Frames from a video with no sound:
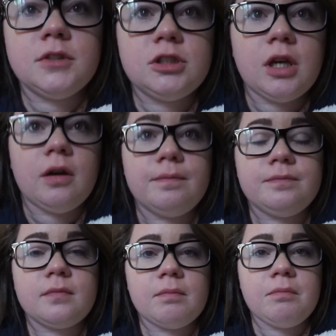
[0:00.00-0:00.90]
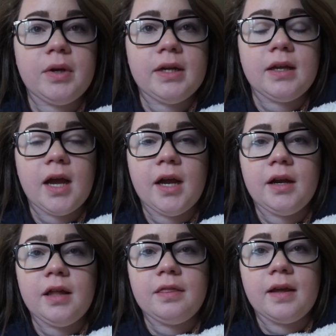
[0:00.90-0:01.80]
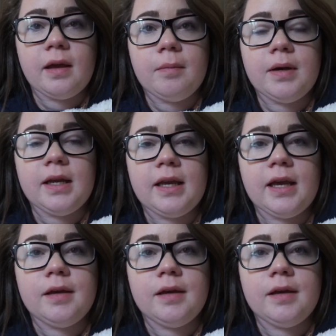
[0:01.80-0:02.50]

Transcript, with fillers: So I'm pretty tired. I think I'm gonna